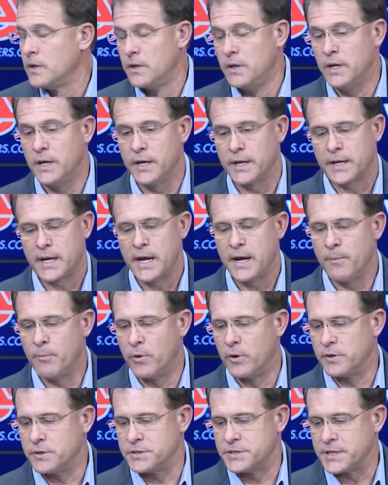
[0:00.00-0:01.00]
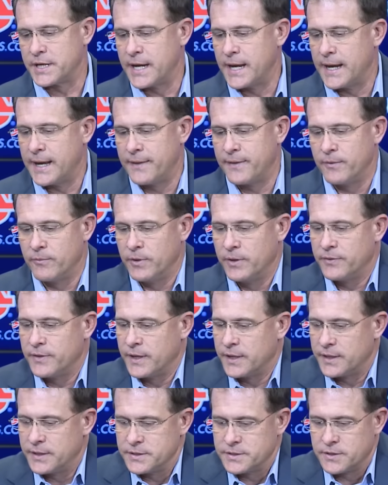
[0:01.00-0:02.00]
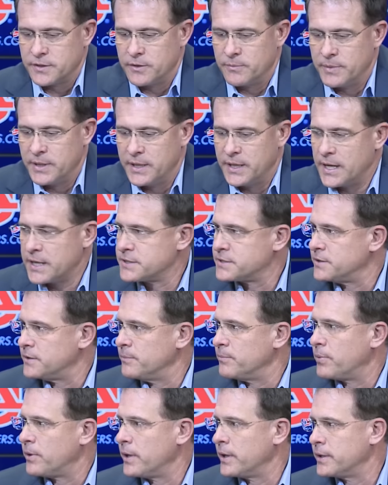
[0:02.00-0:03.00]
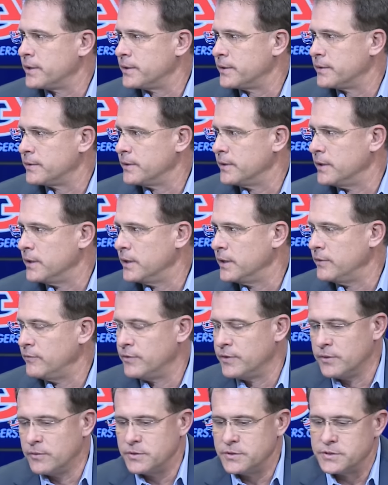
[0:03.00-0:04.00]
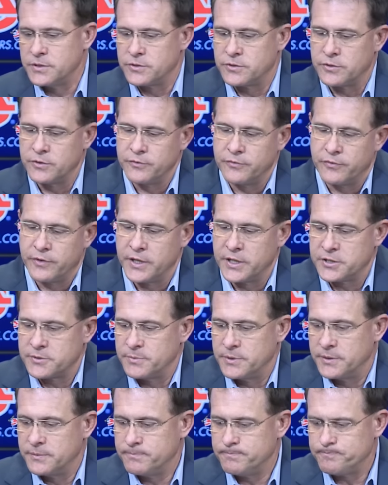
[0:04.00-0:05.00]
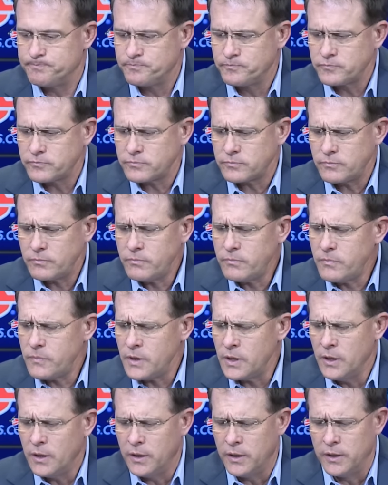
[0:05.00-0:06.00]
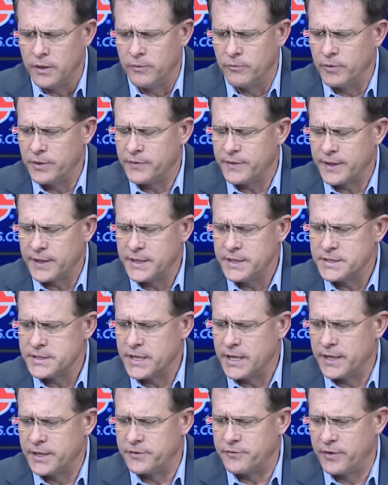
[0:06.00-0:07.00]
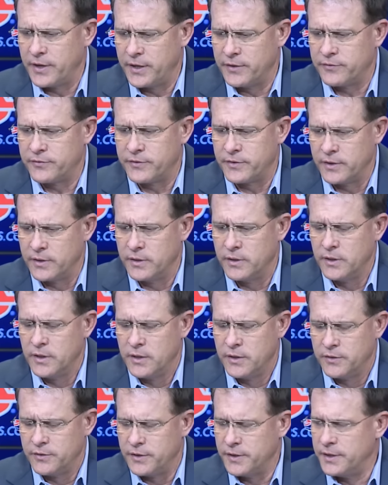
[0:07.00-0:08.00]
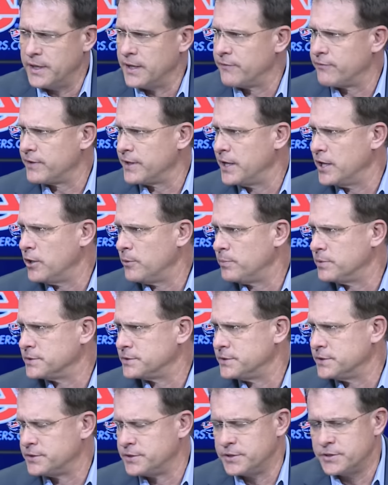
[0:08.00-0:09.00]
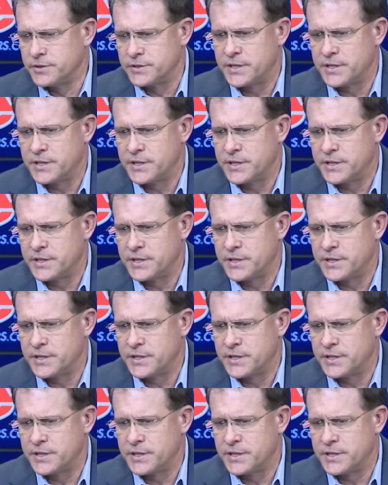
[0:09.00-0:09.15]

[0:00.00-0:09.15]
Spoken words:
Yeah, Cam Martin's a guy that we think is going to be an excellent player, even though he's a true freshman. We think he's got a chance to definitely help us this year.